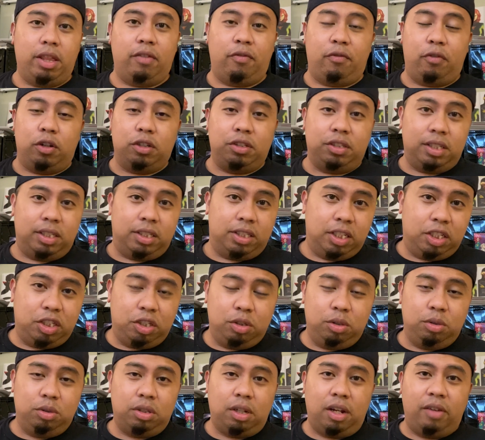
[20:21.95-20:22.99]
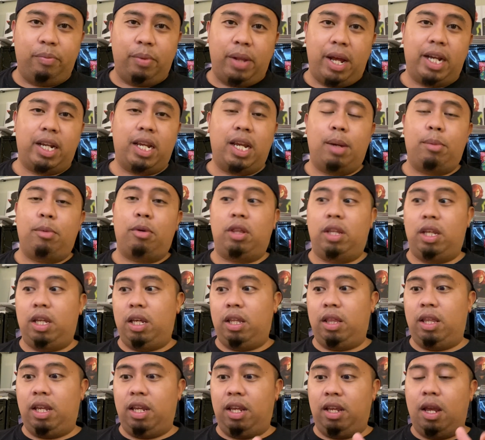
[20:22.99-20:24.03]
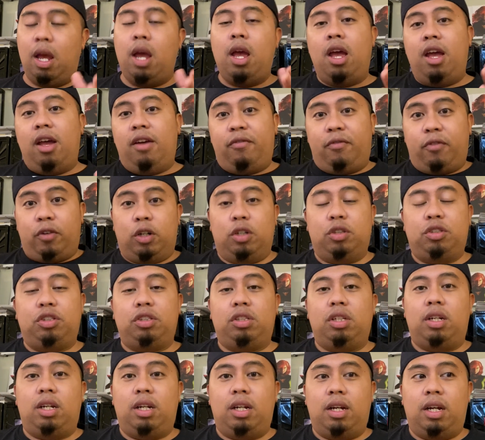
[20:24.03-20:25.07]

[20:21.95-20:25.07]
the first 6 issues of Black Hammer, the first